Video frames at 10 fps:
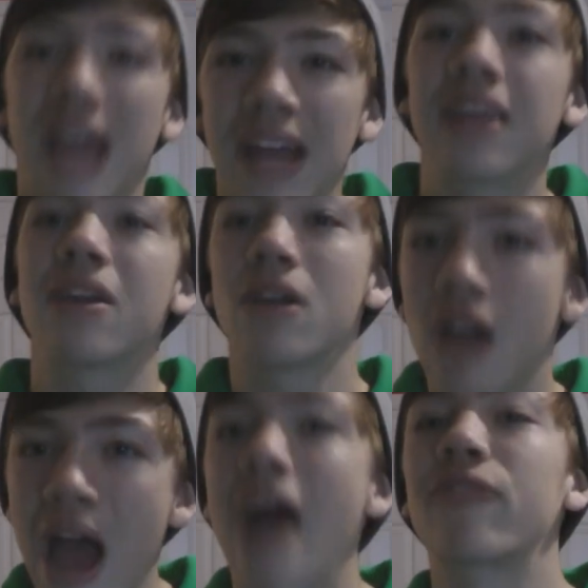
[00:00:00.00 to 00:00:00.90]
the candy
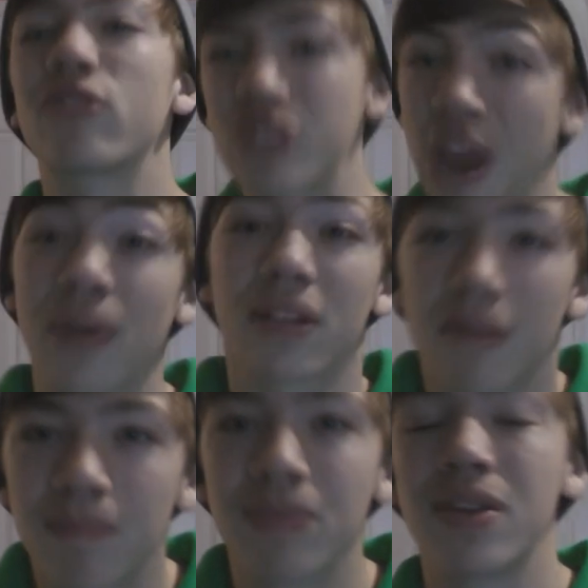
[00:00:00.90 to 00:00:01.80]
after scaring
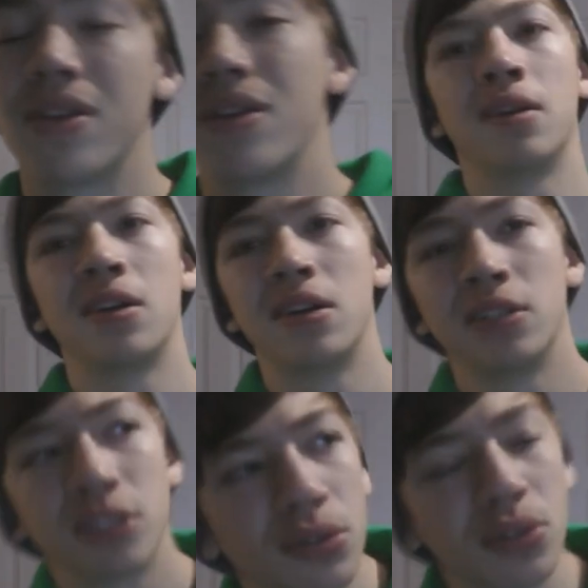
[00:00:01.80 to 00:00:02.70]
them.
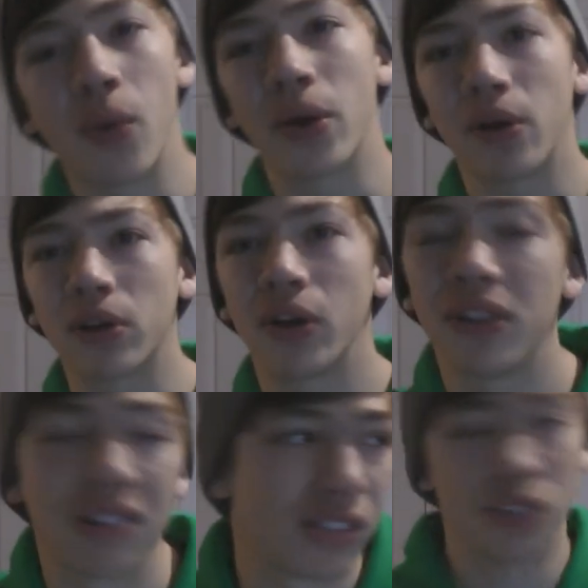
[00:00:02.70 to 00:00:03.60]
So it was going all
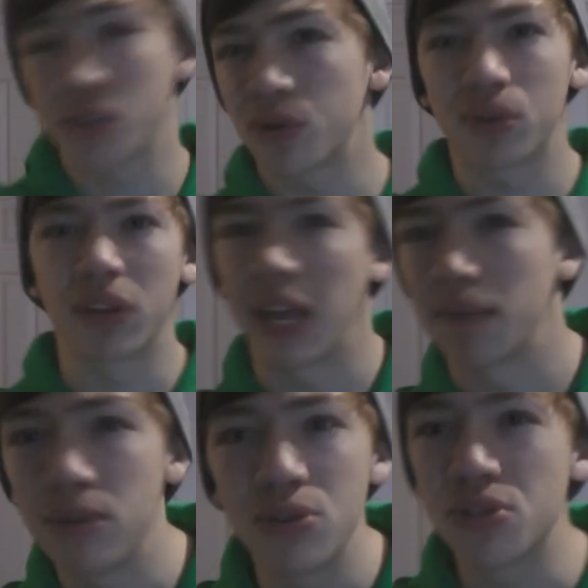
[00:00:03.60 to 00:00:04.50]
good, and there was also
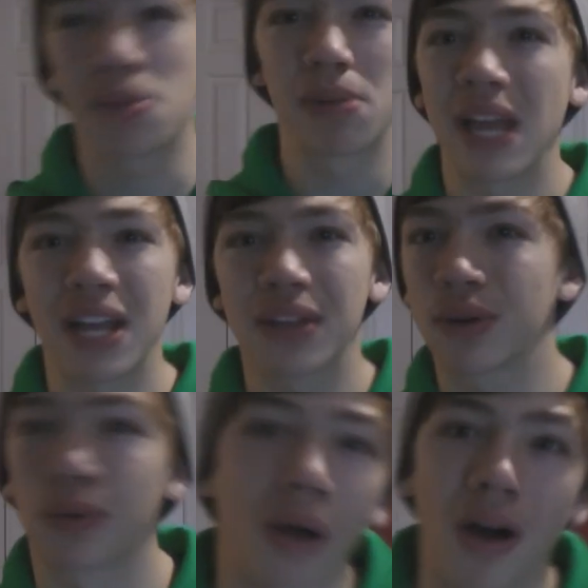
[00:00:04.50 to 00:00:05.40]
like music playing in
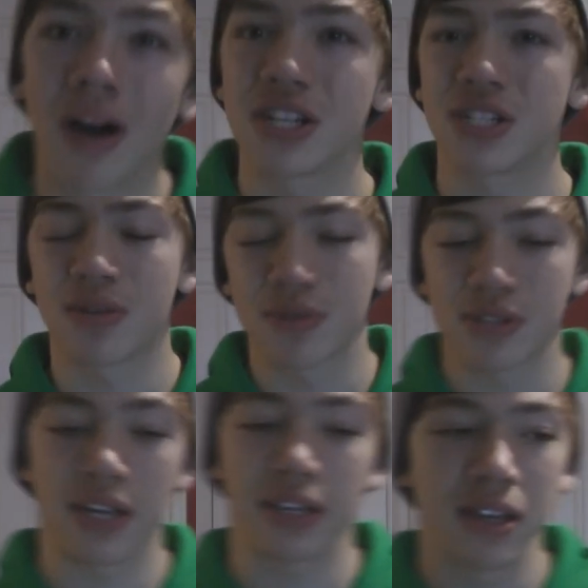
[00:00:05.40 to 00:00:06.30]
the garage, and there
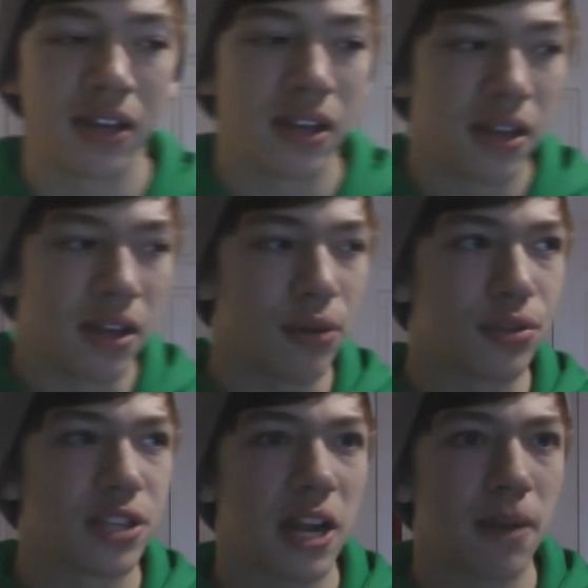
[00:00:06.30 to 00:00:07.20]
was like it
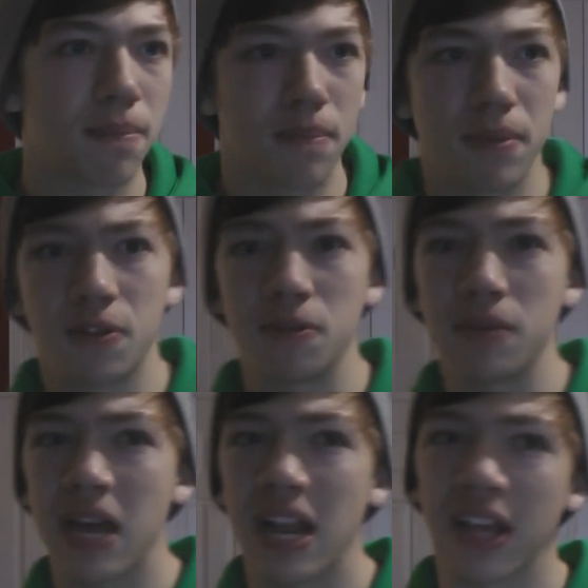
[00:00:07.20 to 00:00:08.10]
was set up to
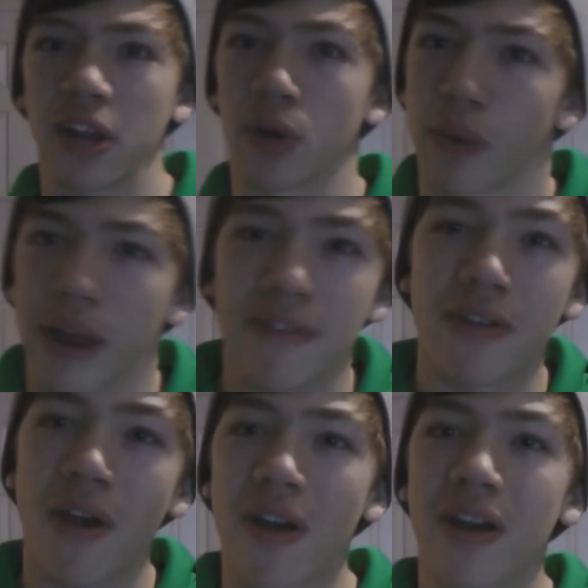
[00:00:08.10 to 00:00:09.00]
be kind of like a
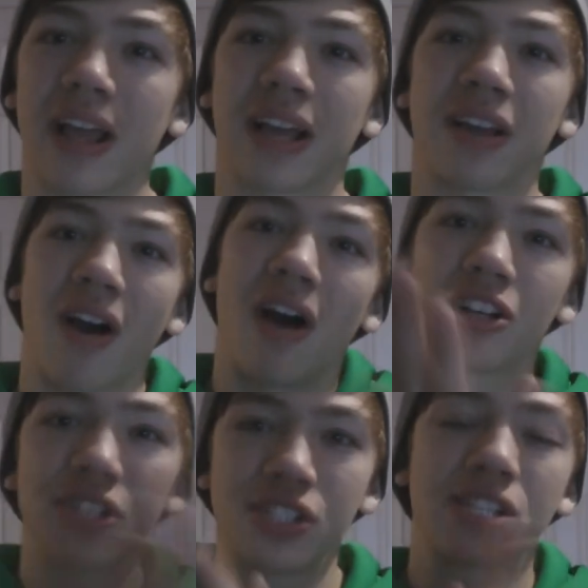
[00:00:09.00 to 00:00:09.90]
graveyard, like
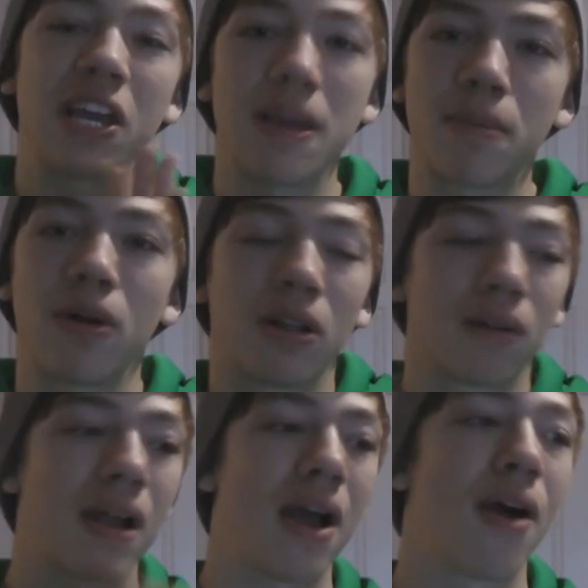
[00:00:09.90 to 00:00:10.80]
cautious tape all
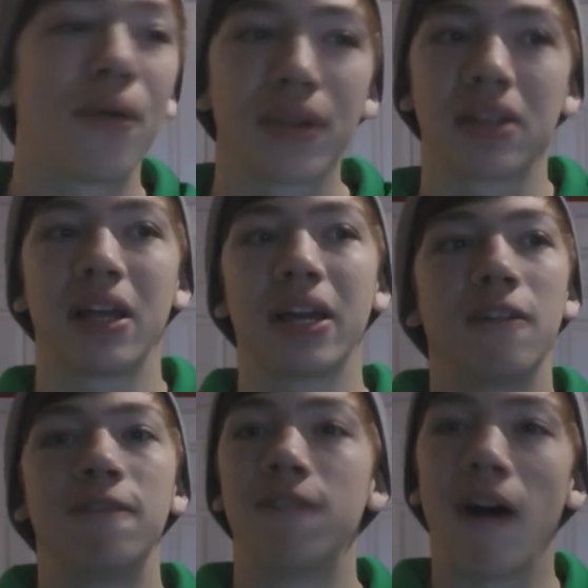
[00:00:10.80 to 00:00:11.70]
around and like
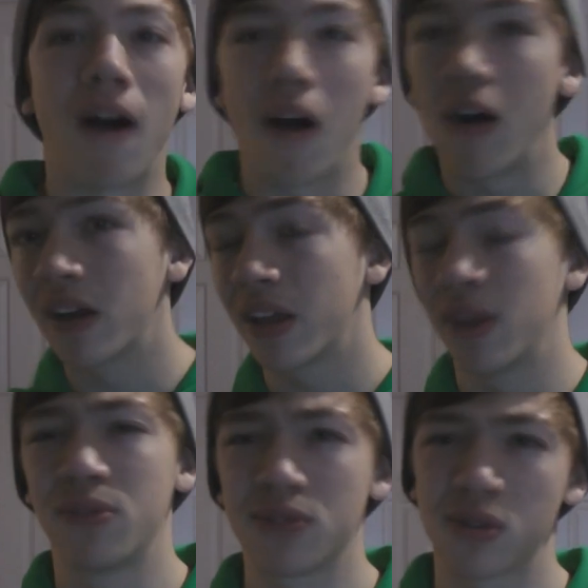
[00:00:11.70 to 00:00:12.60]
fog
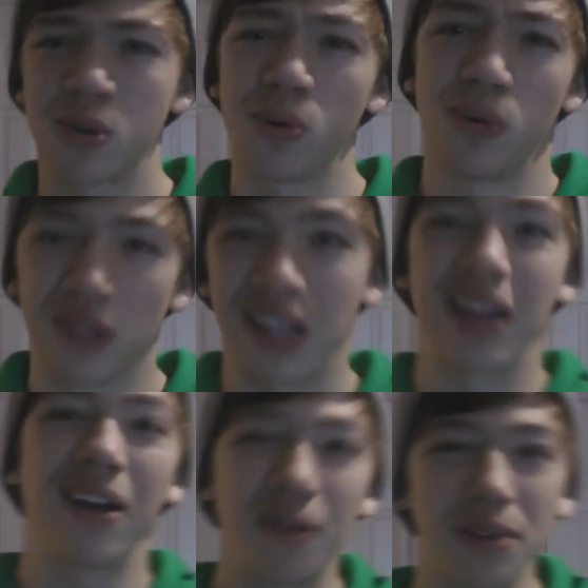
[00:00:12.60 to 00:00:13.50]
and it was cool,
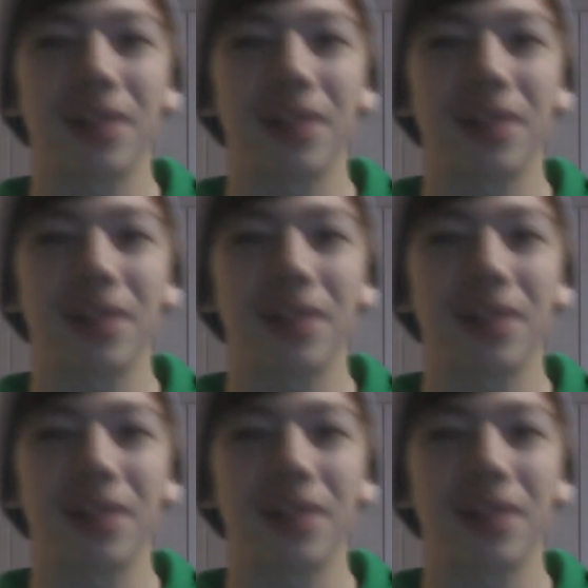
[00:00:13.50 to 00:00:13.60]
you know,